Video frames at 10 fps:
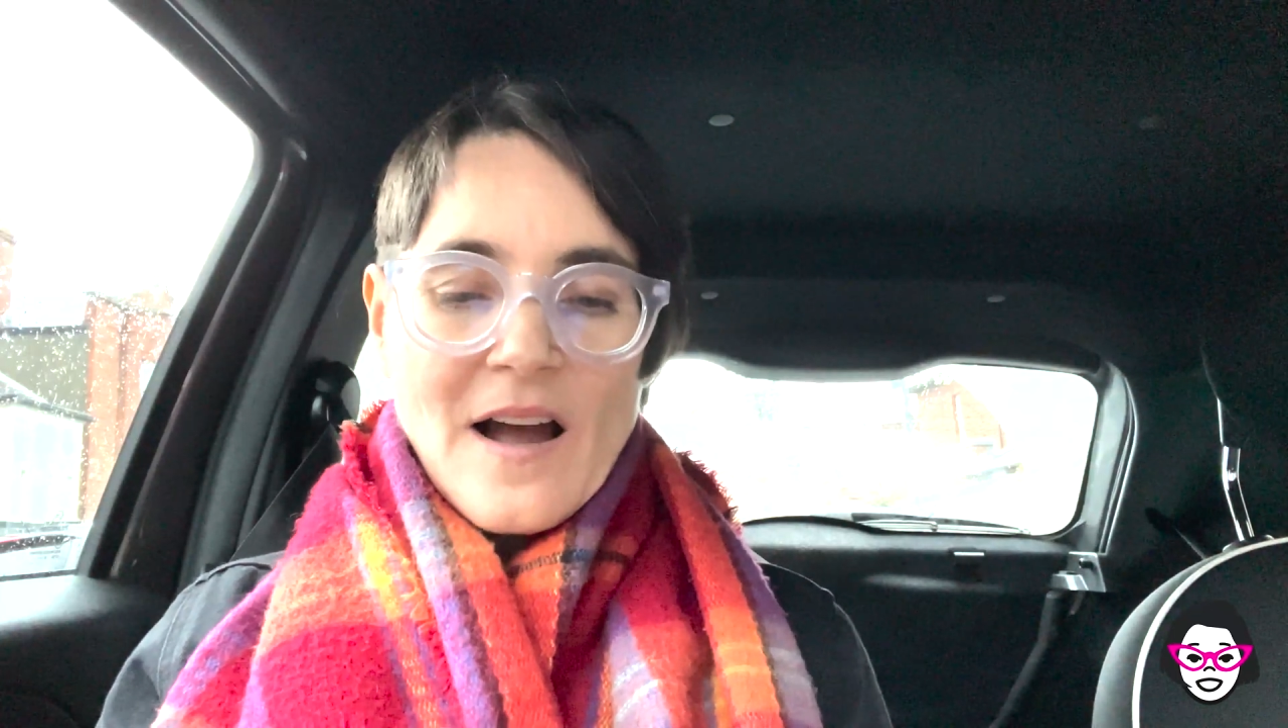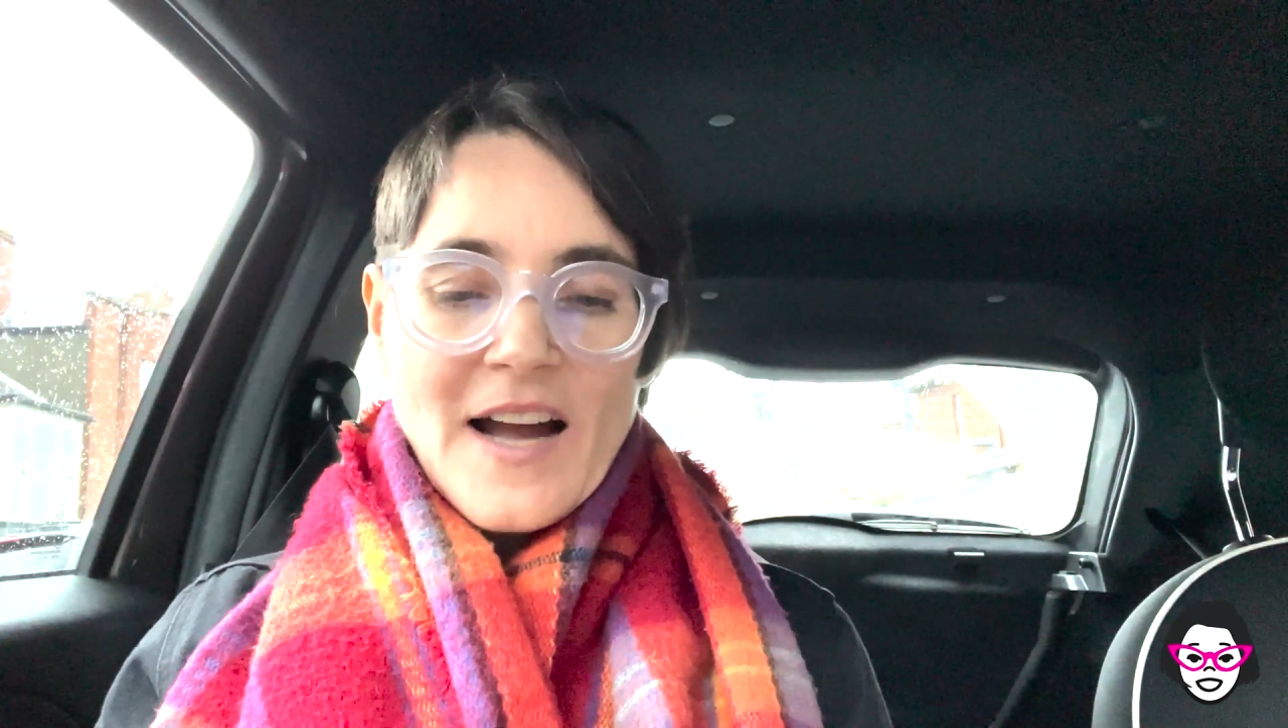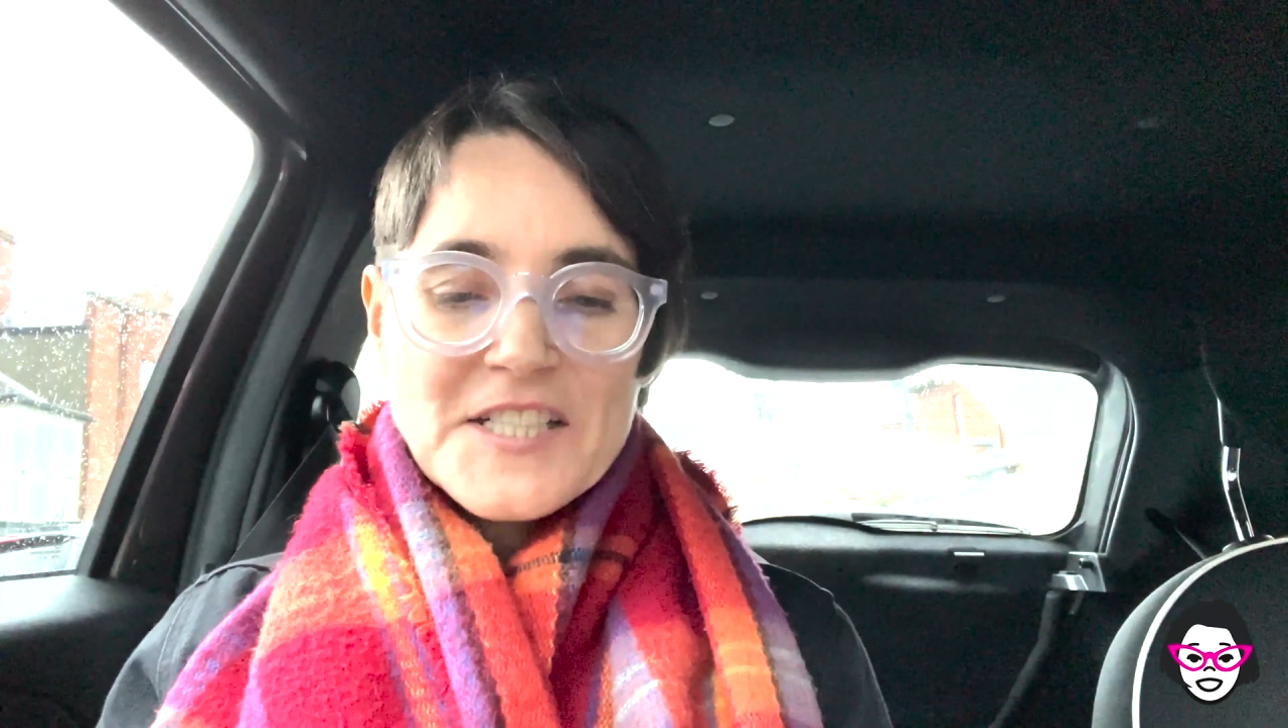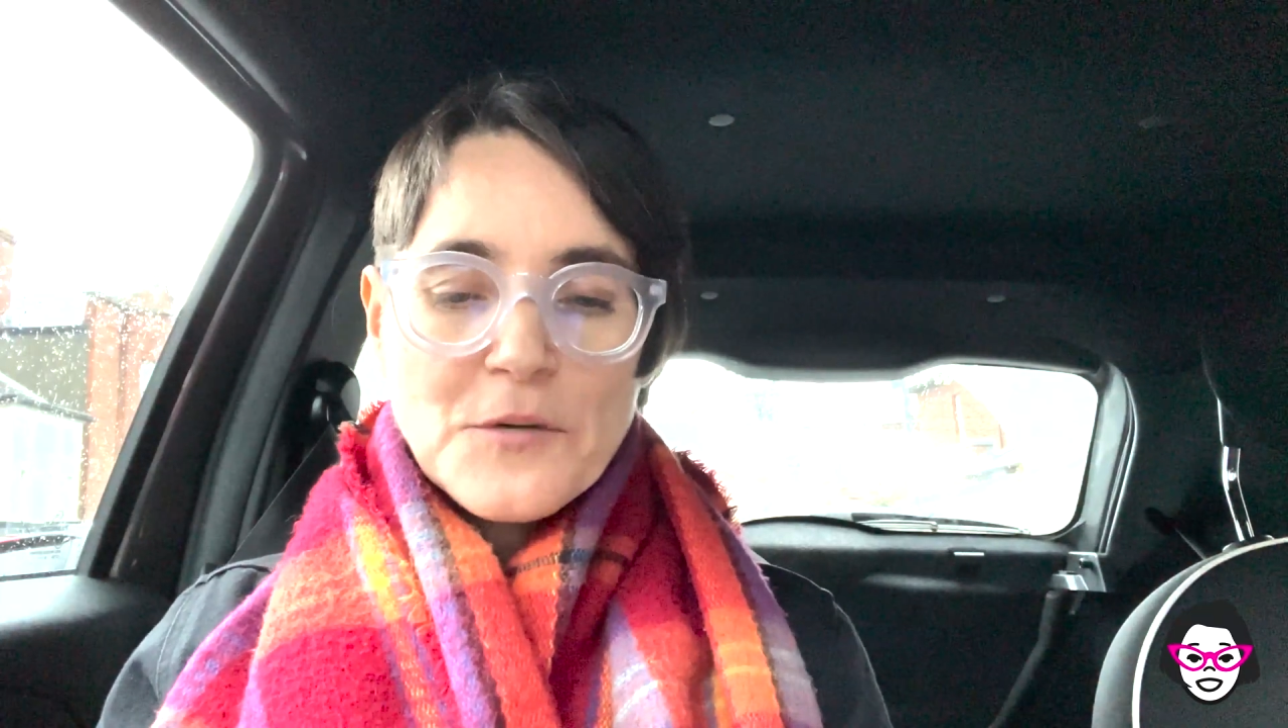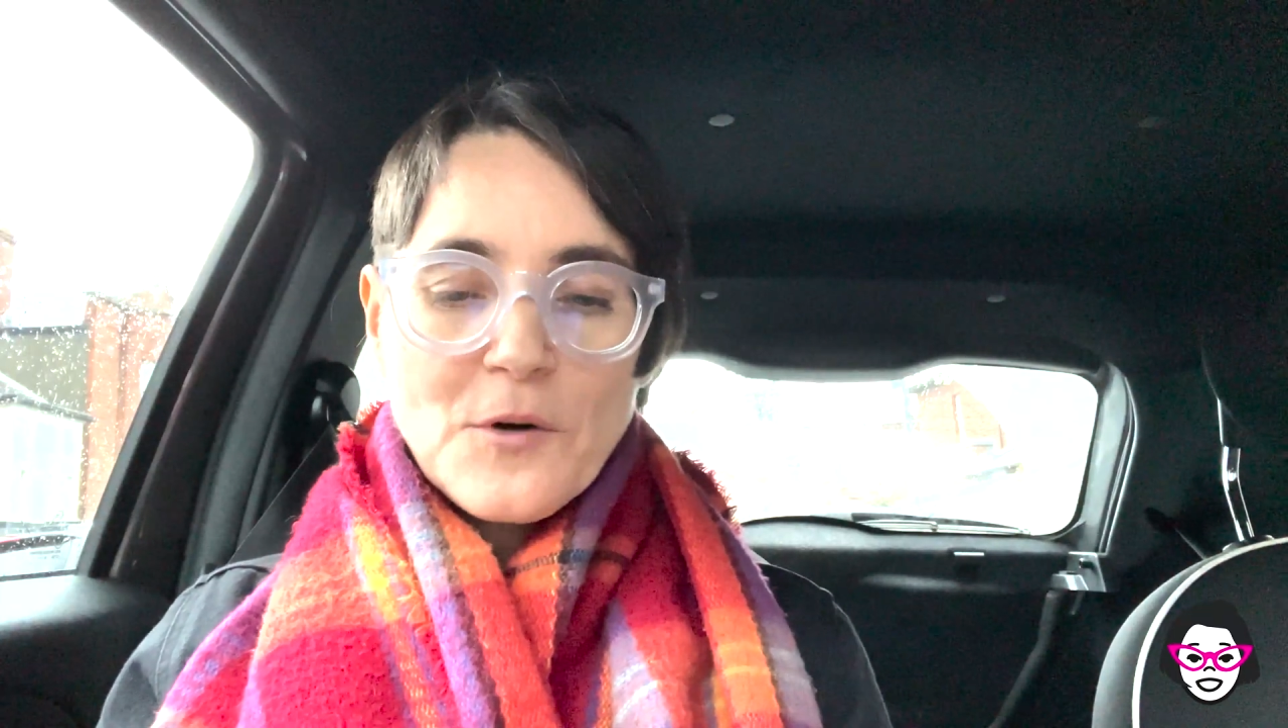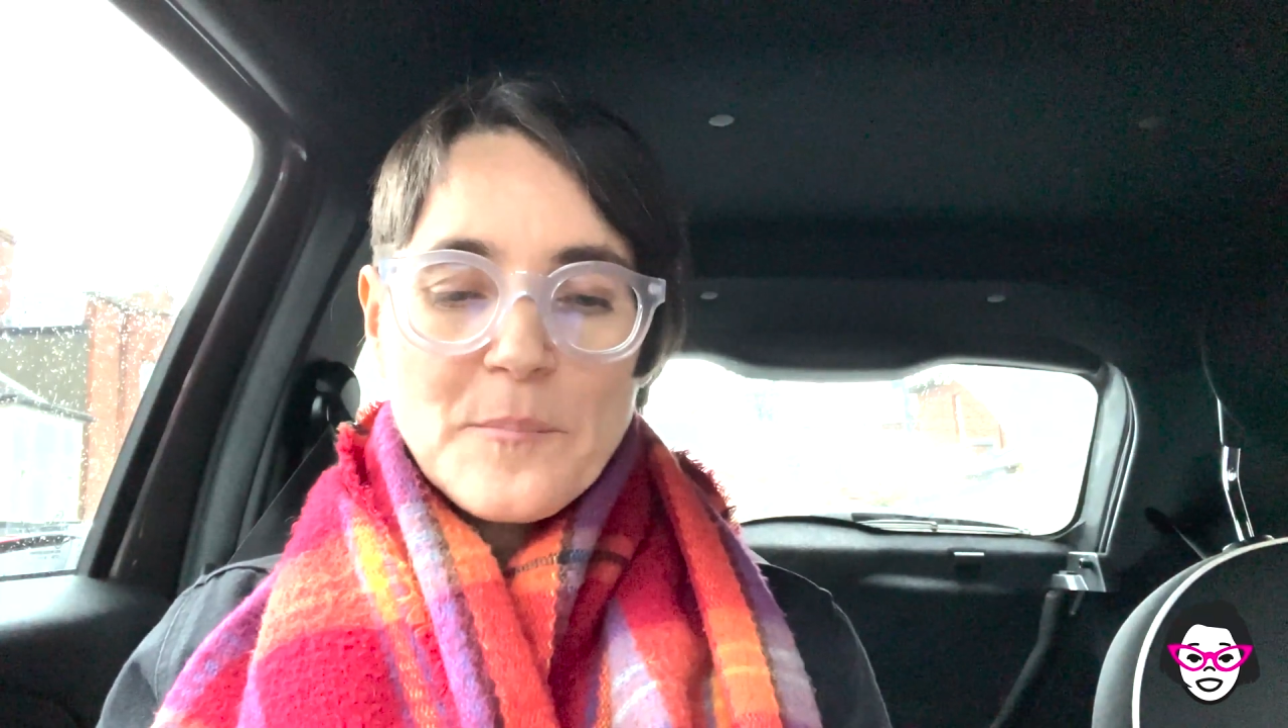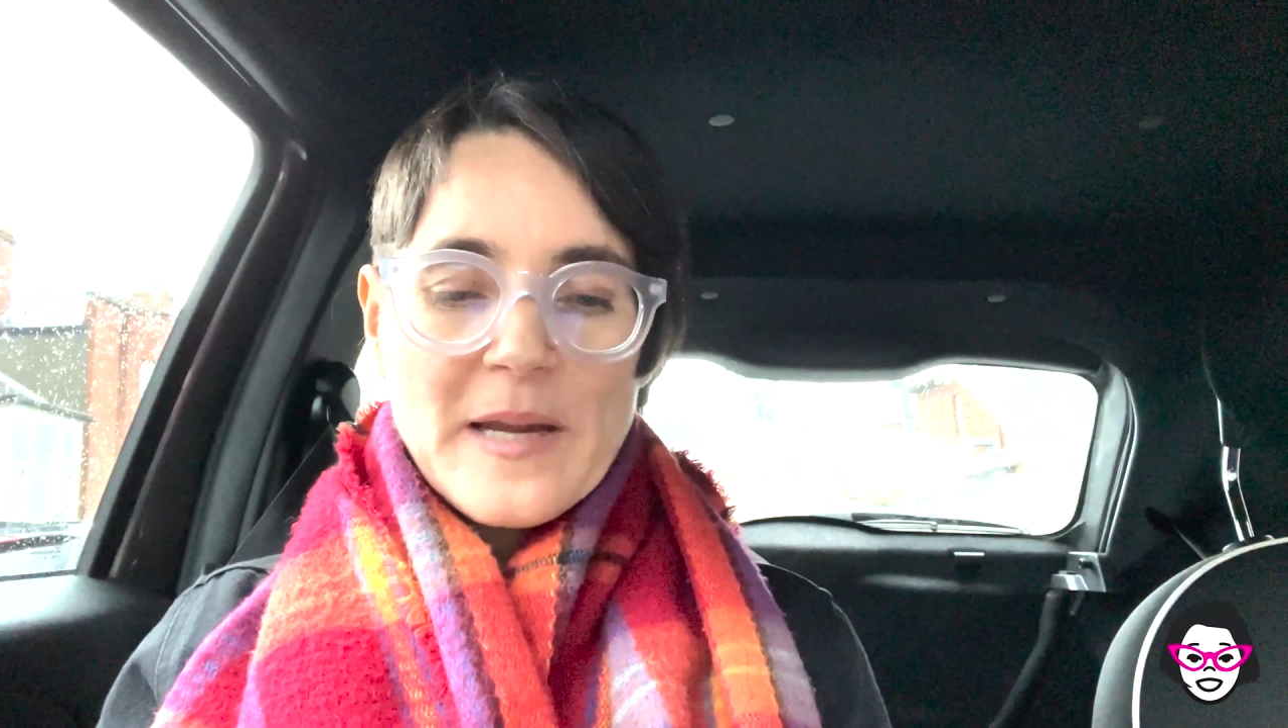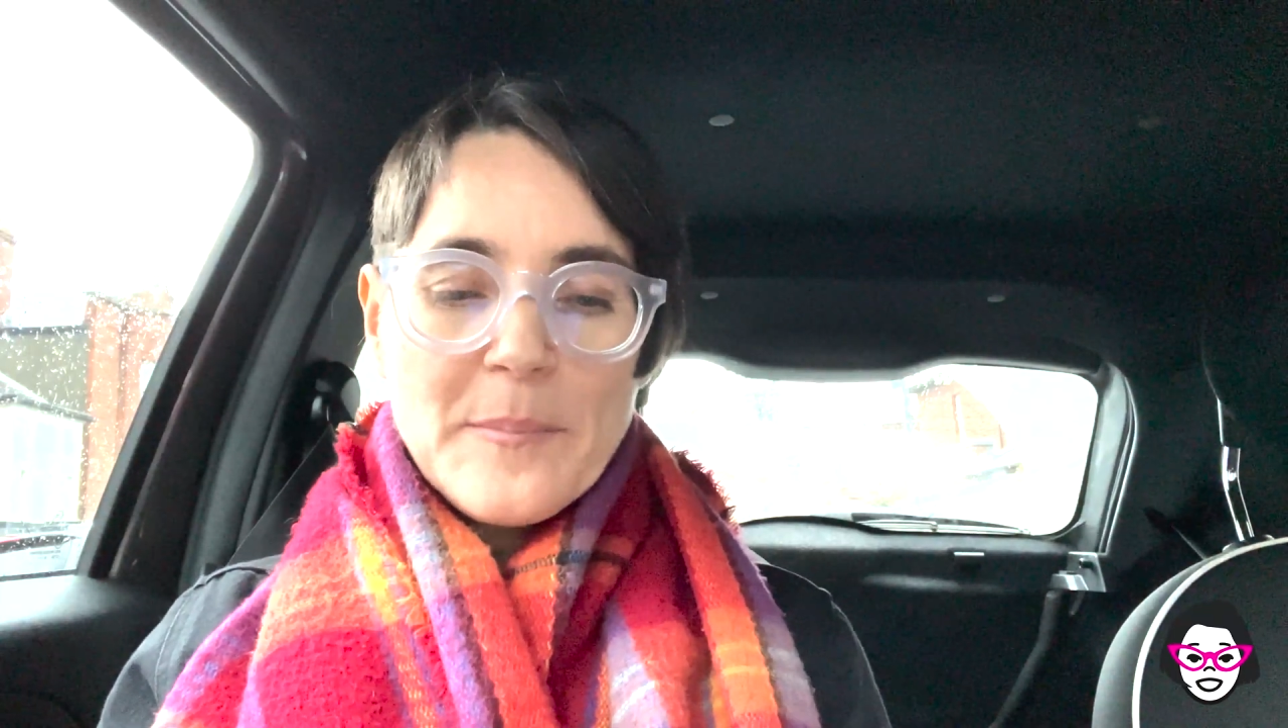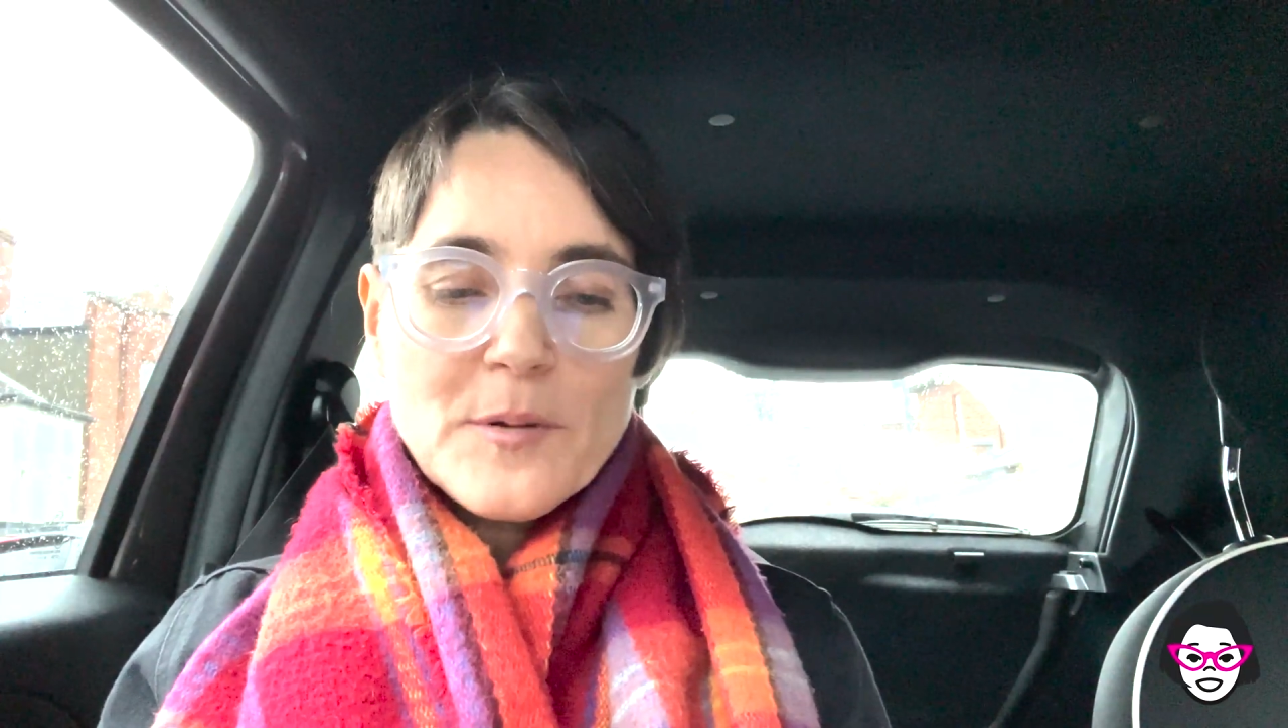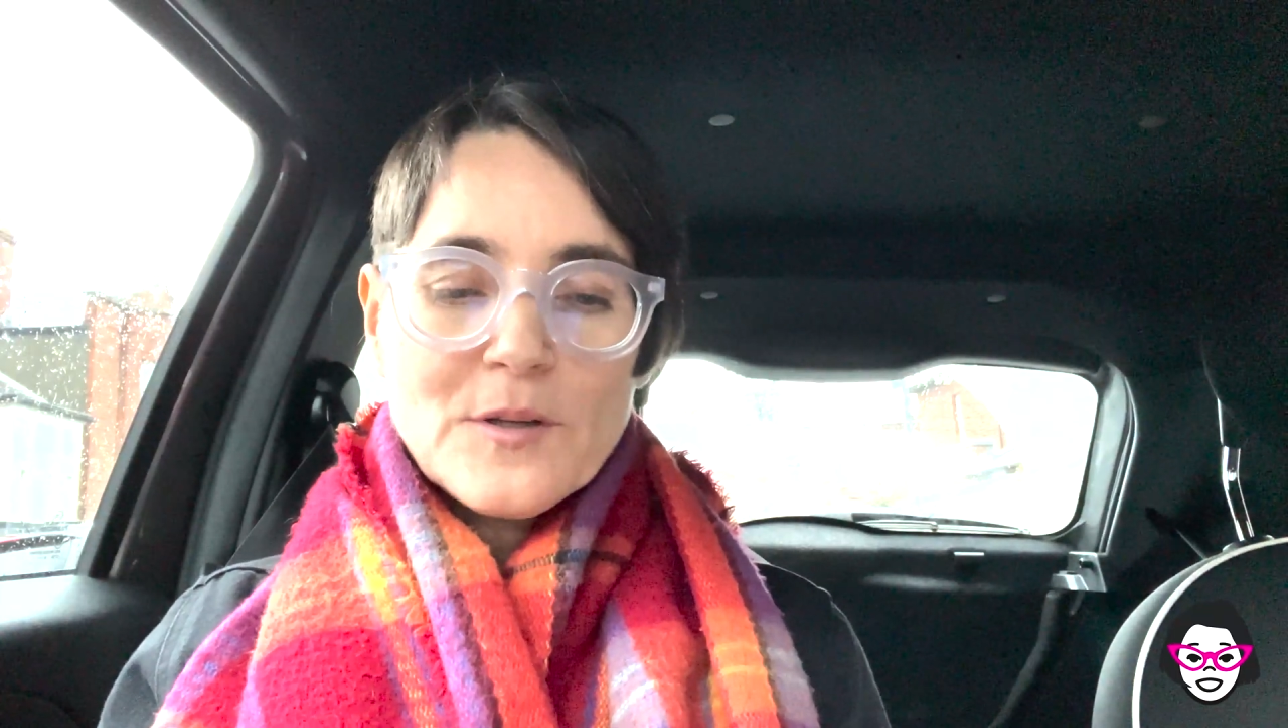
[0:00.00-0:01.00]
I don't want
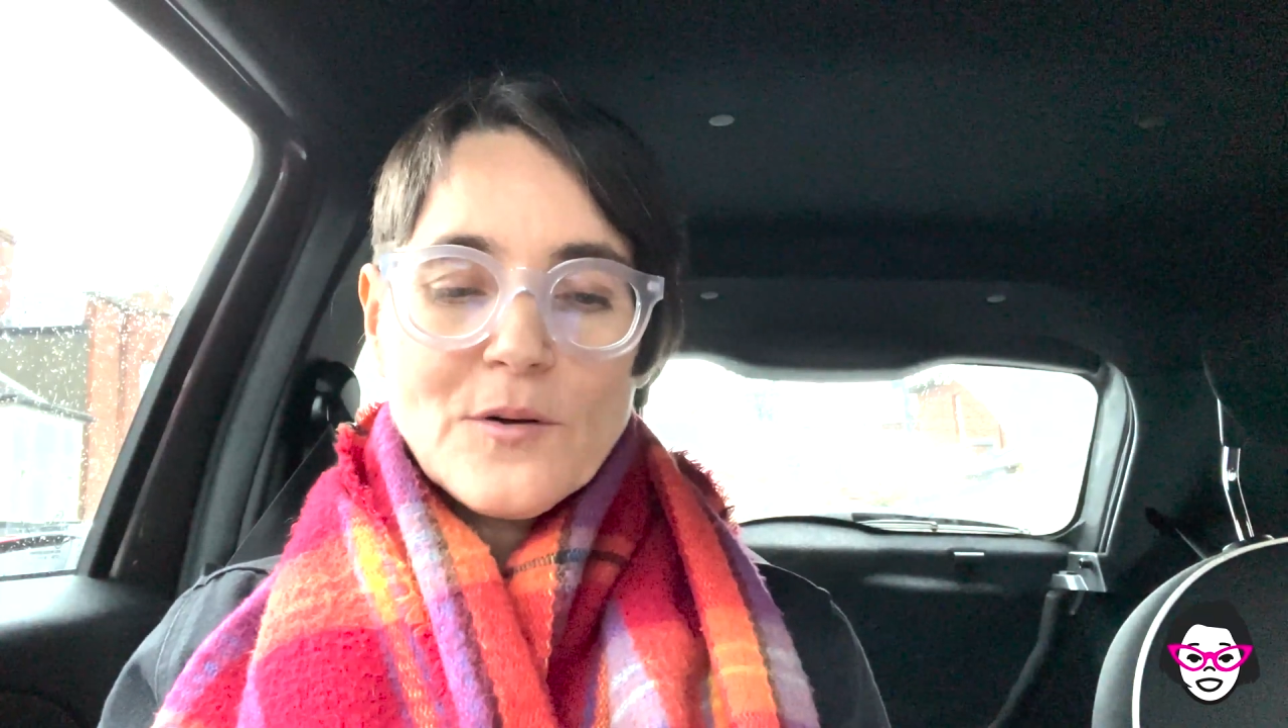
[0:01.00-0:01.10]
people